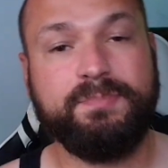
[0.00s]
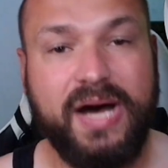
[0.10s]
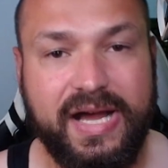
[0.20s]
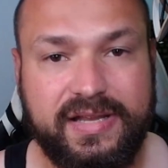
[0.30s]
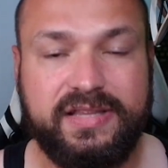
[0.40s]

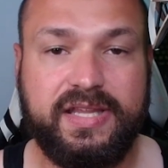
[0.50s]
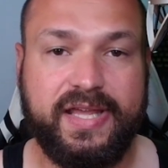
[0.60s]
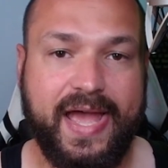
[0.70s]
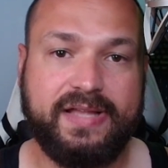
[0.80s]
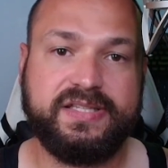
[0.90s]
but in the
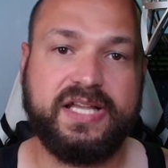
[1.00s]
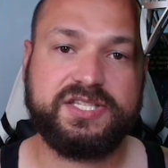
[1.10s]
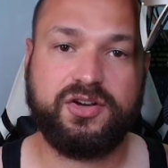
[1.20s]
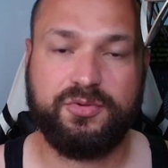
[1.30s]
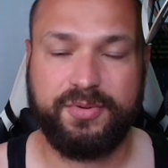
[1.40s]
end, it's a
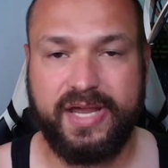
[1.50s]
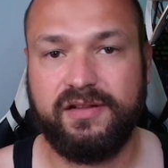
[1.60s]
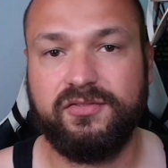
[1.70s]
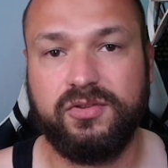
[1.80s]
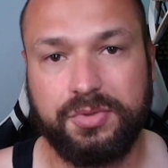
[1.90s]

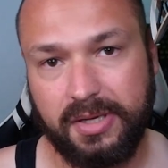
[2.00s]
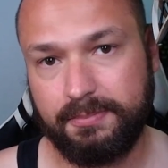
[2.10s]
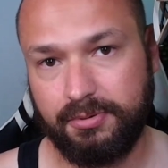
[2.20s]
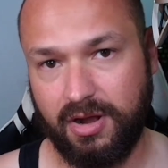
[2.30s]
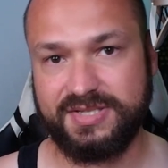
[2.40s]
creative learning
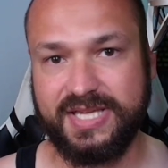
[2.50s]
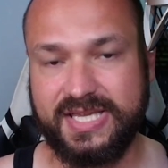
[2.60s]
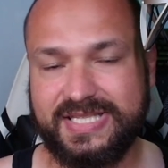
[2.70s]
process,